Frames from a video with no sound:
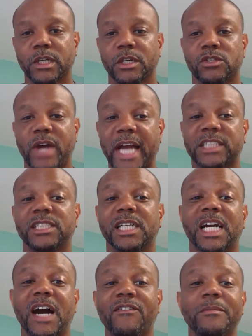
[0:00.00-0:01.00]
So actually the
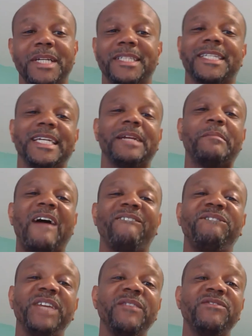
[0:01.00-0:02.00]
government is getting
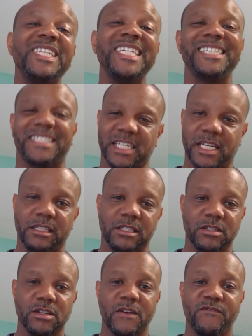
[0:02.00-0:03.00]
about 15 cents